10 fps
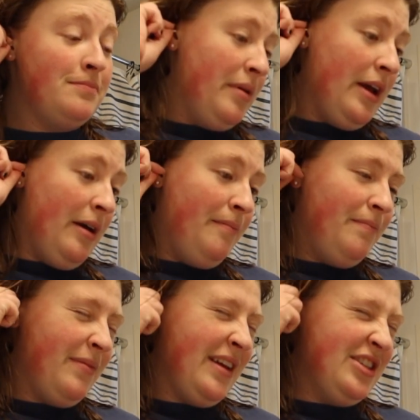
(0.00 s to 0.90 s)
But yeah,
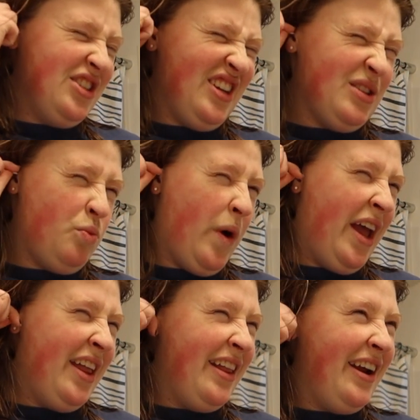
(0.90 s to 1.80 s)
just gets
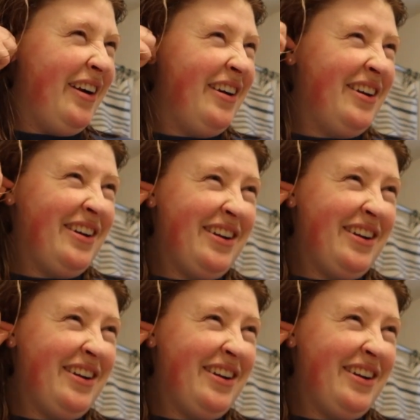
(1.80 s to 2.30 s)
wet in there.